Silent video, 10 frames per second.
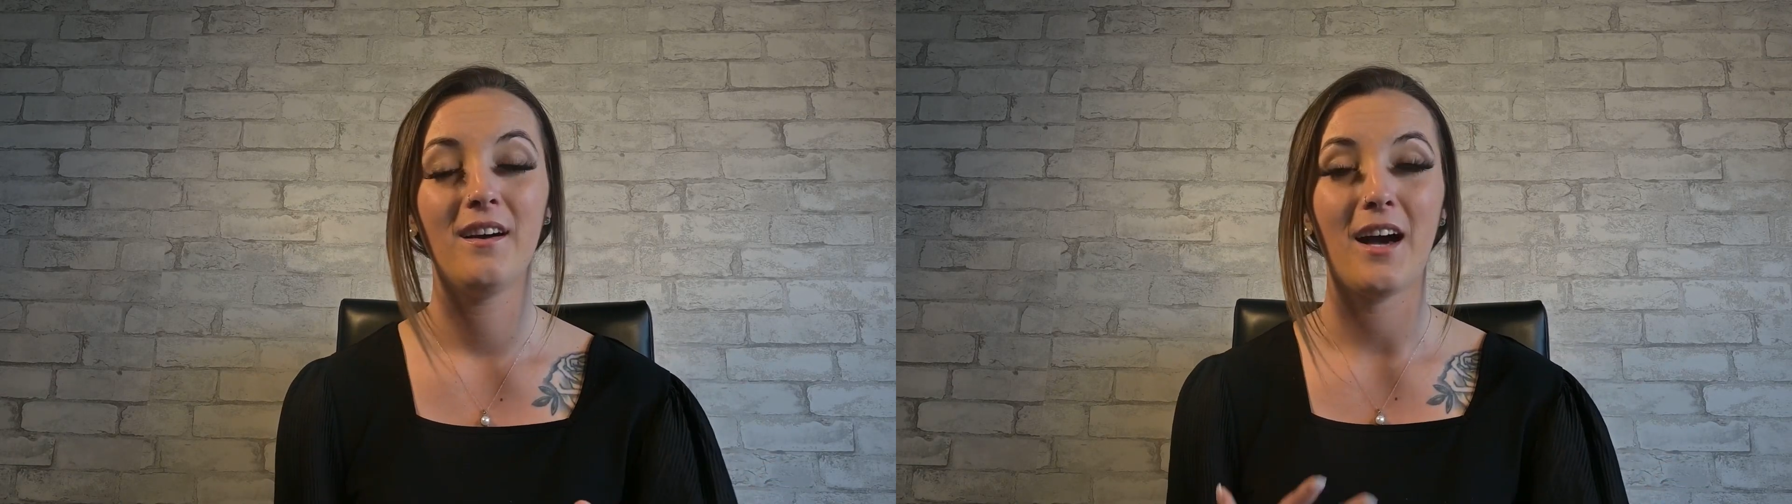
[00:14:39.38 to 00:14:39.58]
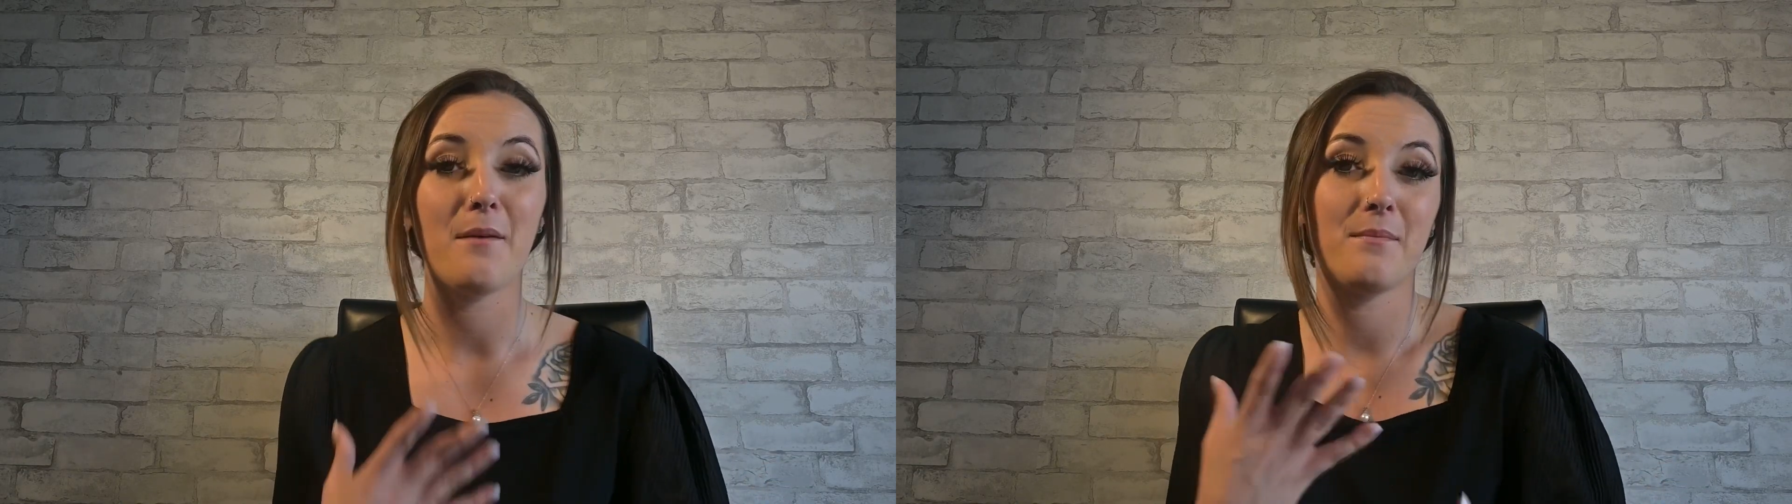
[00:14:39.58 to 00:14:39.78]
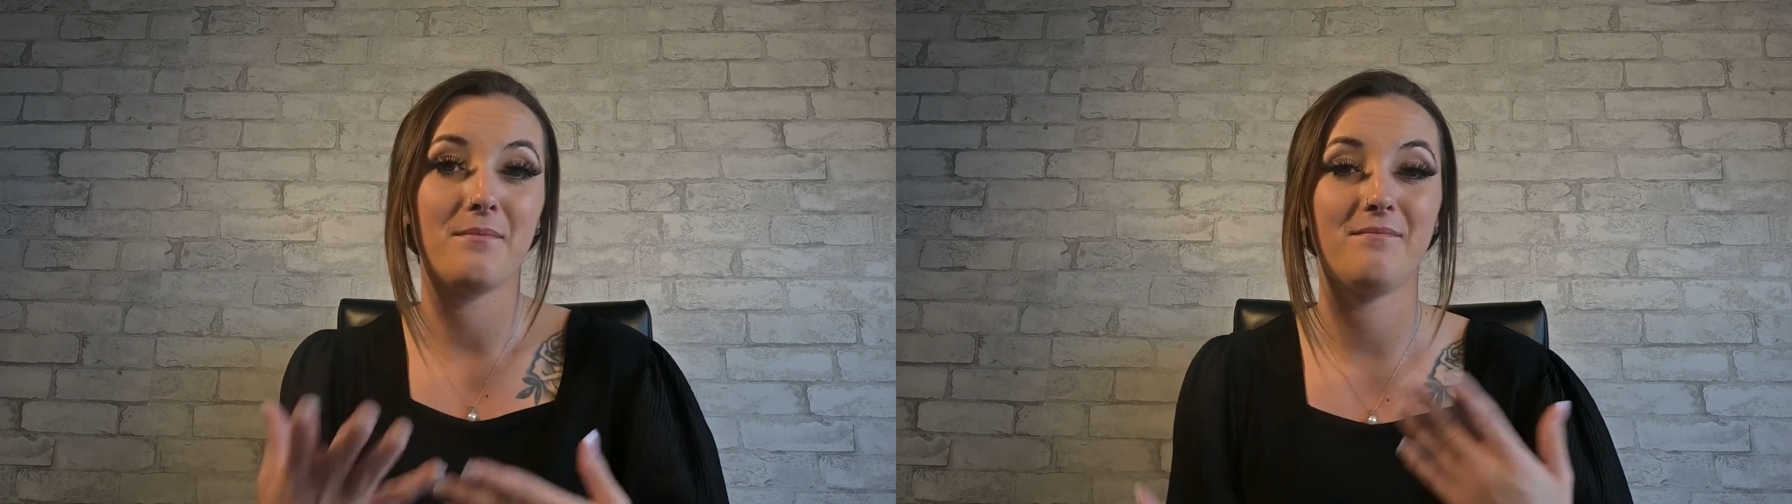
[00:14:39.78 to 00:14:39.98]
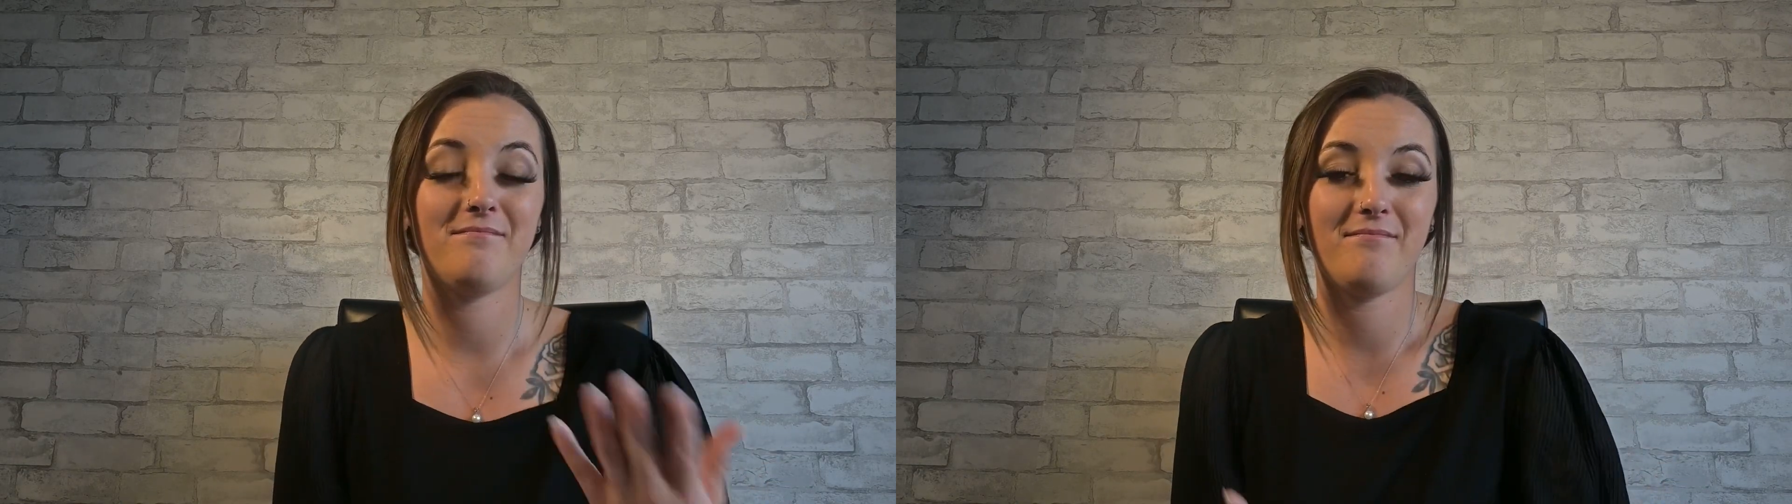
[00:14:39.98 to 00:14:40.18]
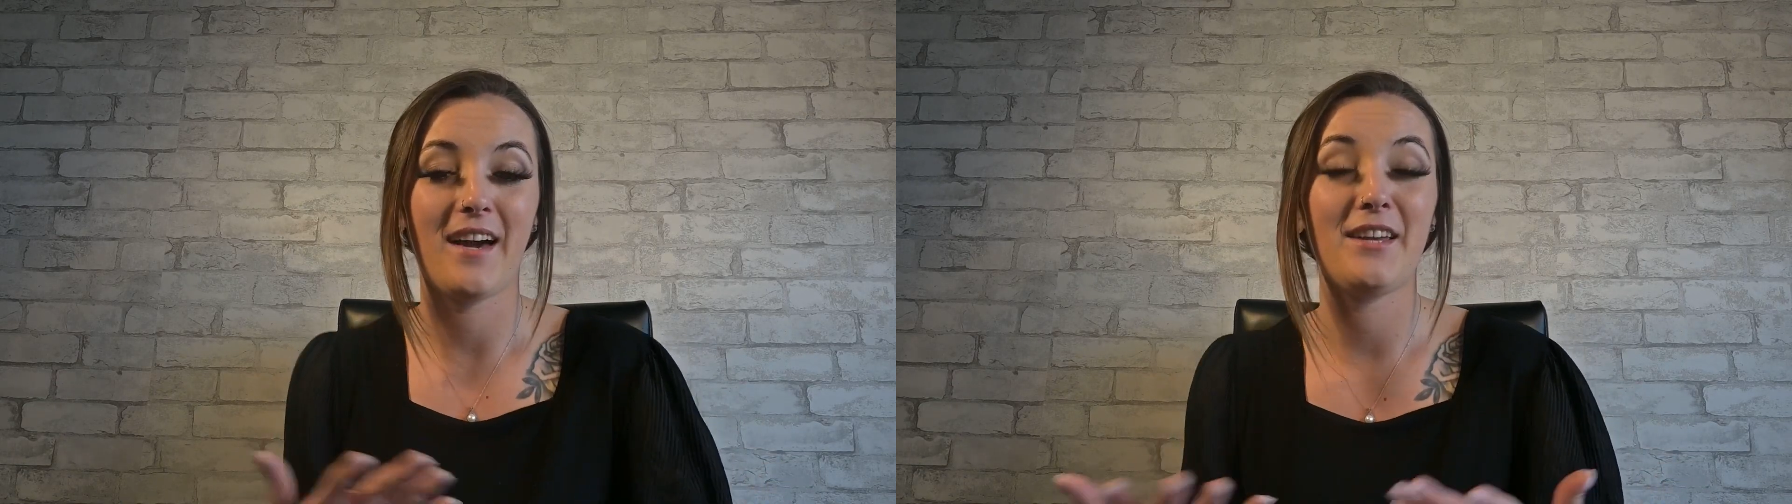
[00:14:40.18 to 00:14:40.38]
I'm
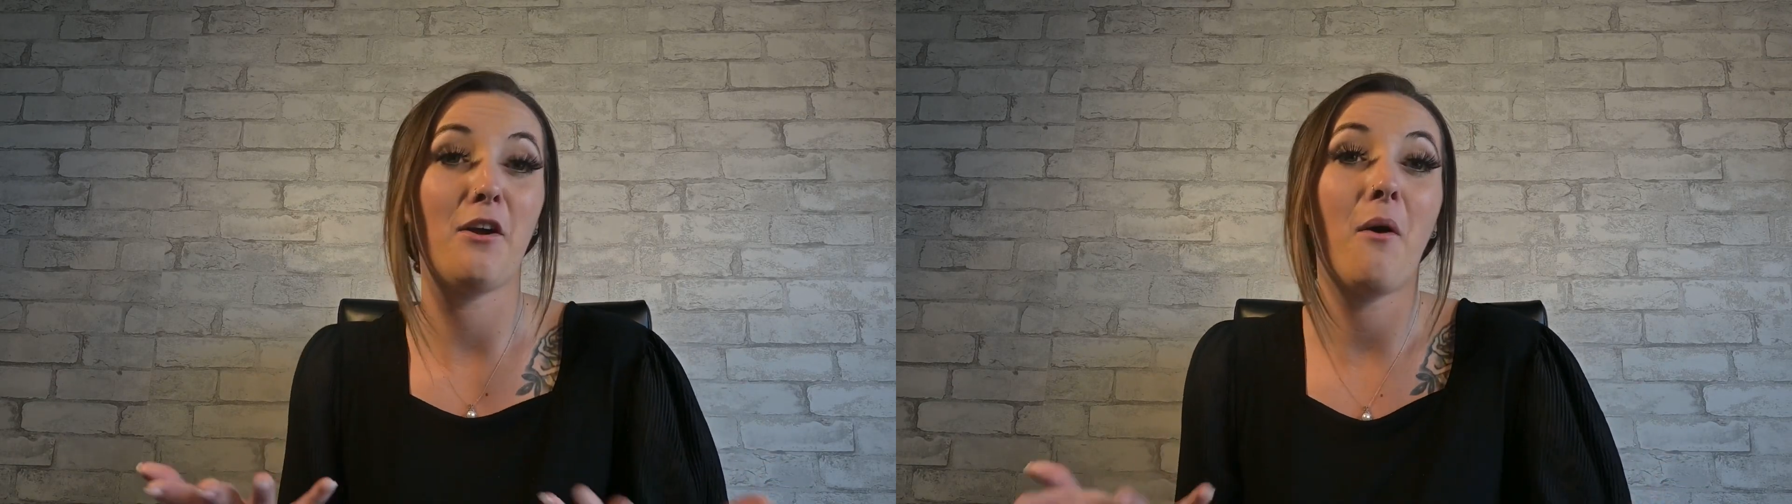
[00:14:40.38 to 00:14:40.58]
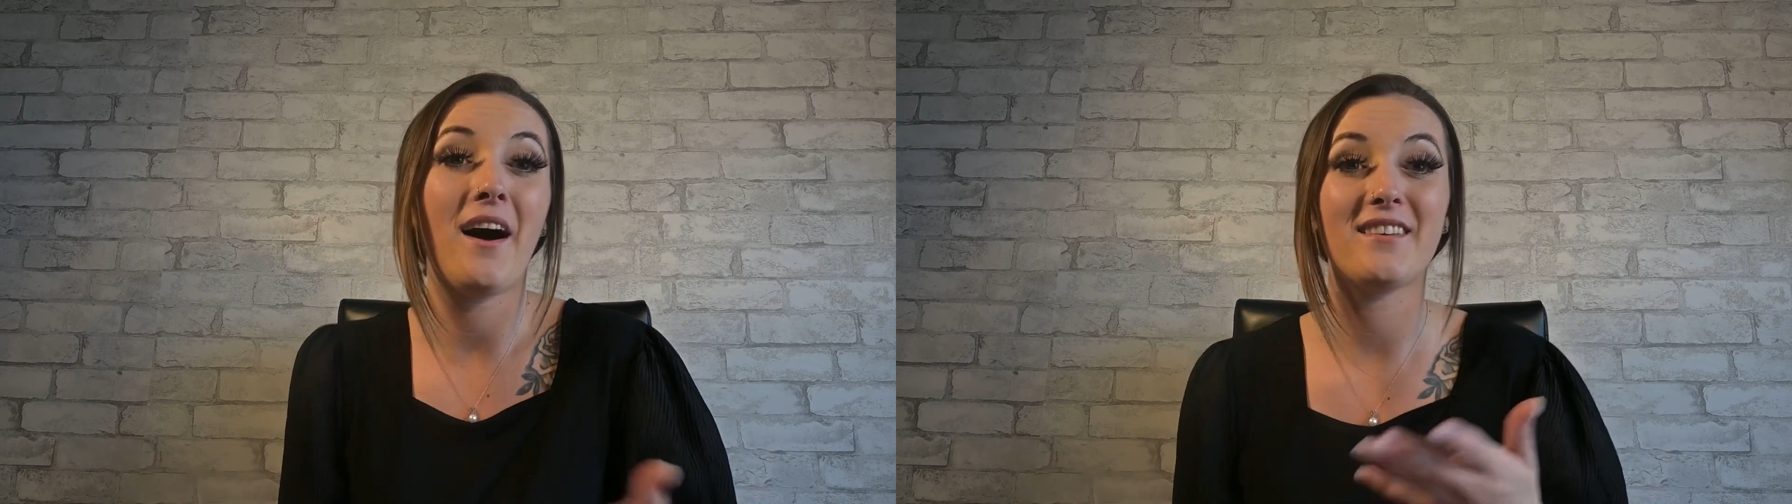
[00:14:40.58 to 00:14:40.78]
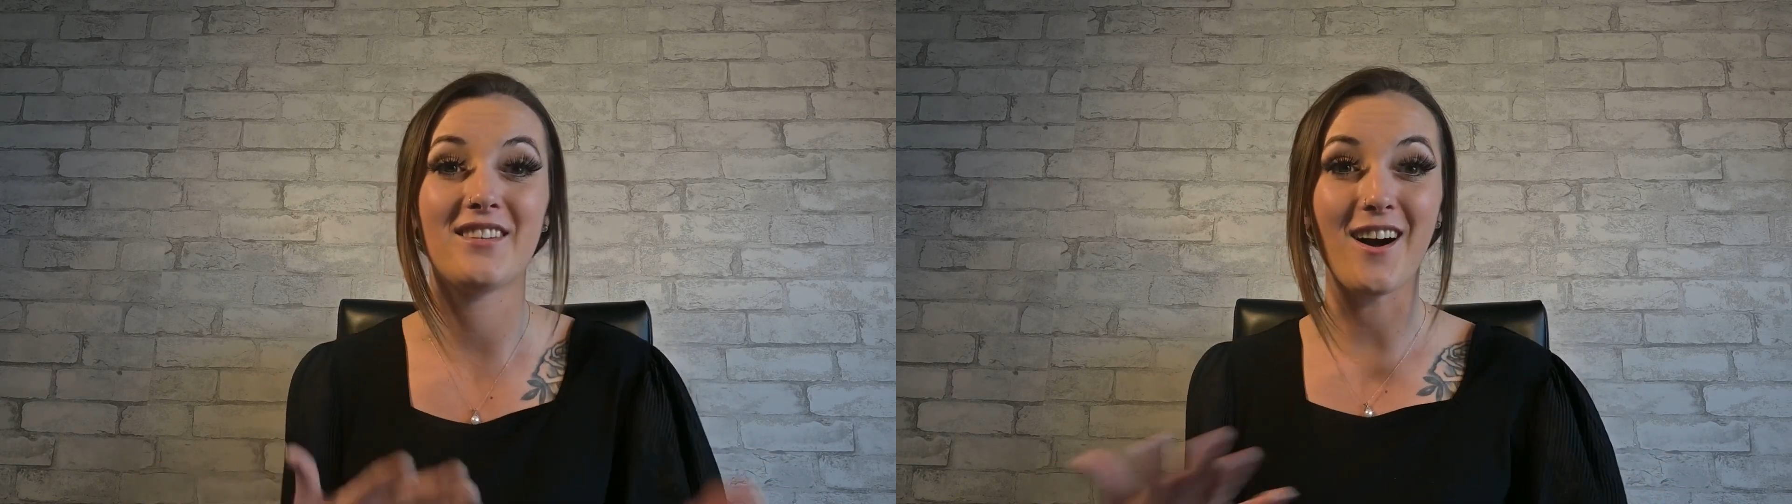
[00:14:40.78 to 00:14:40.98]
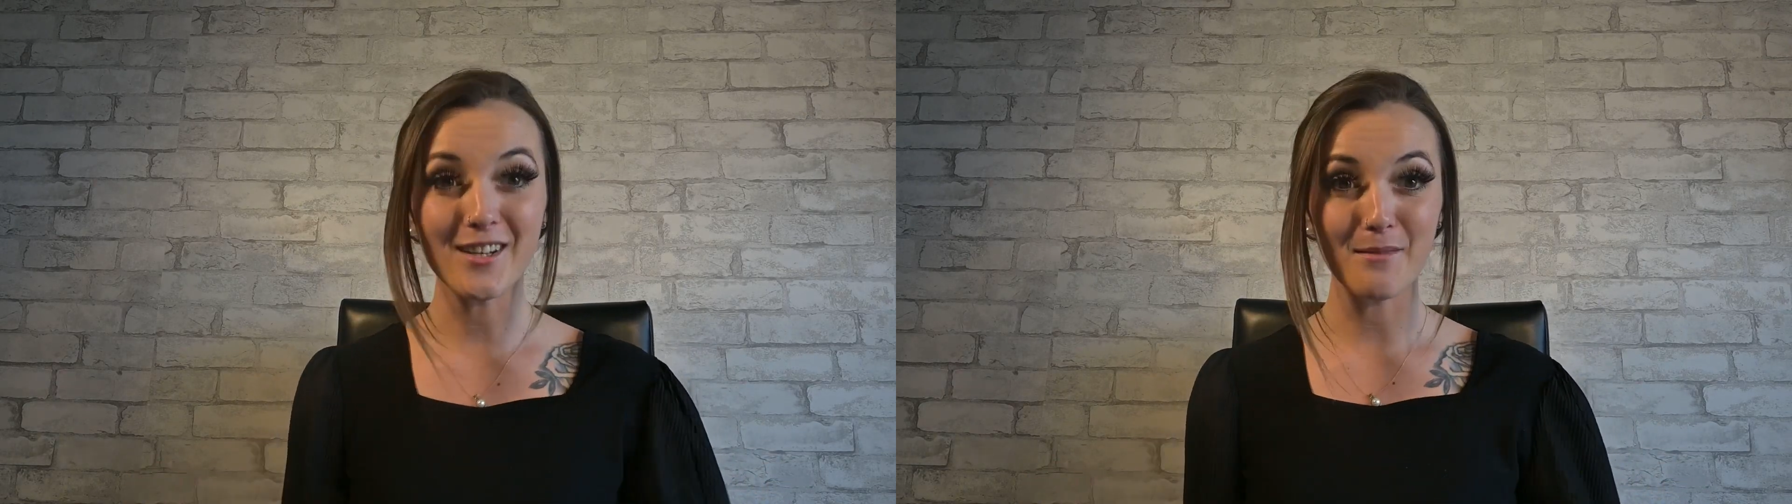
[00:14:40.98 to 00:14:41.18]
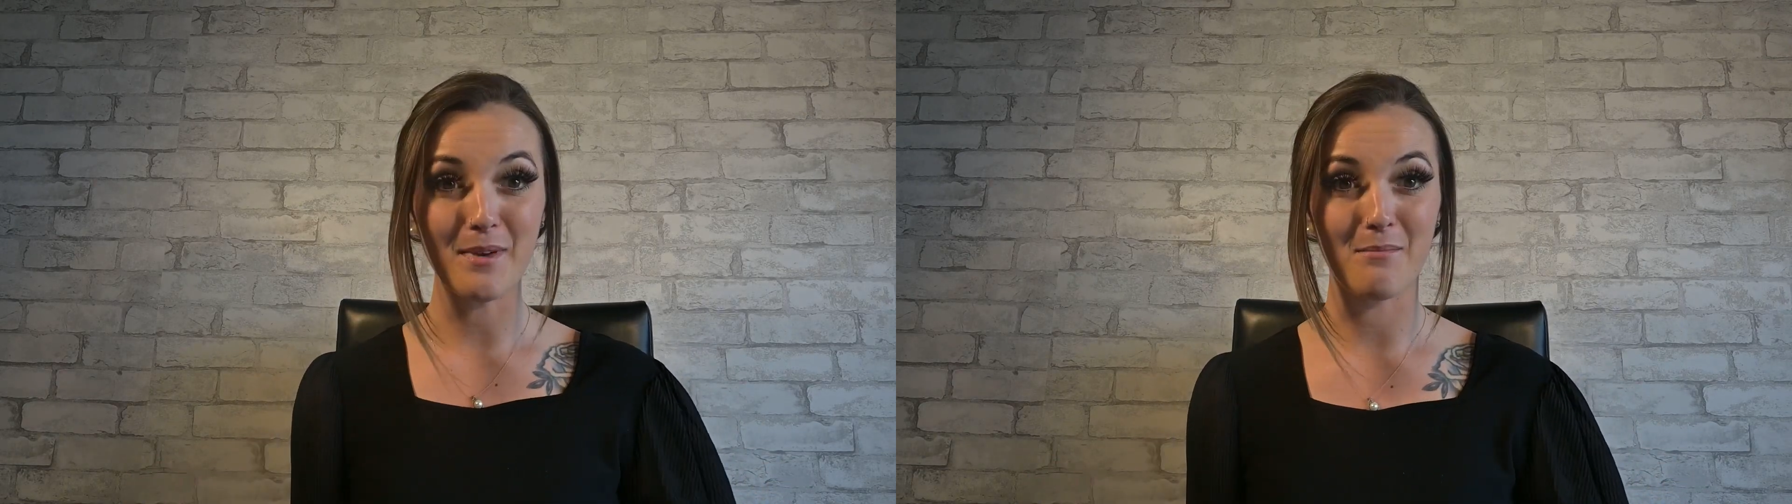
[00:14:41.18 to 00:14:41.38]
I know how to
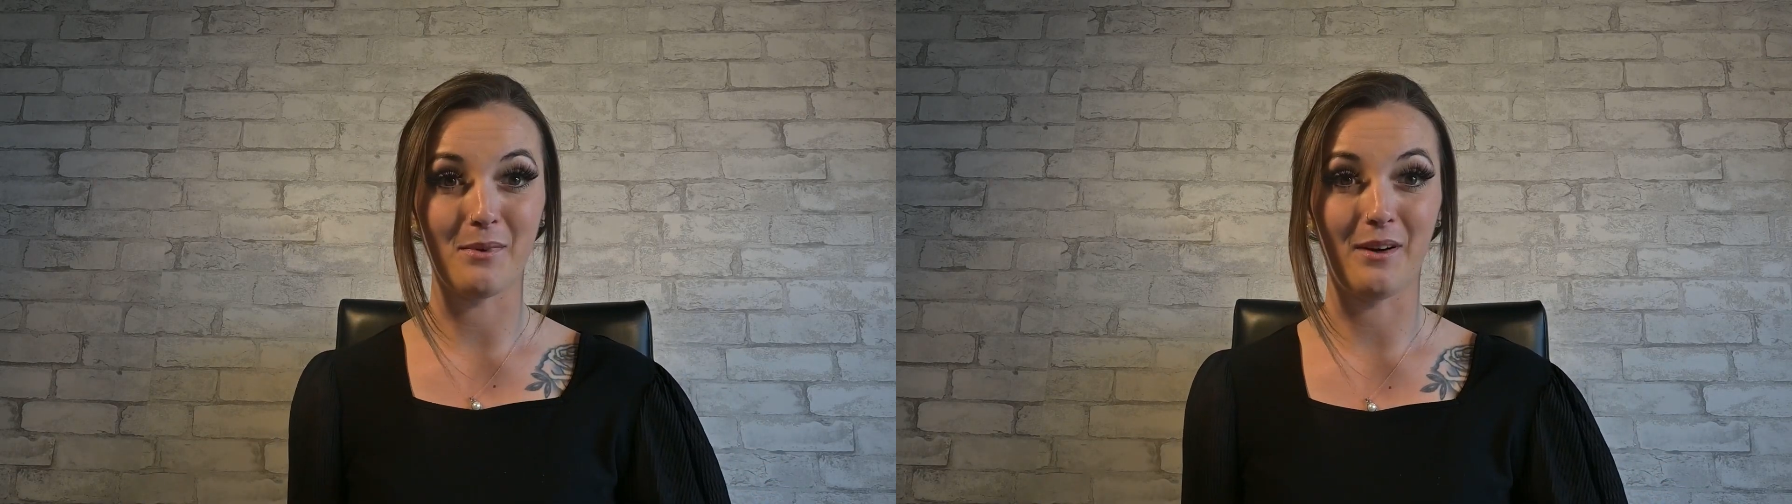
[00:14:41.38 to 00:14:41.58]
talk to people.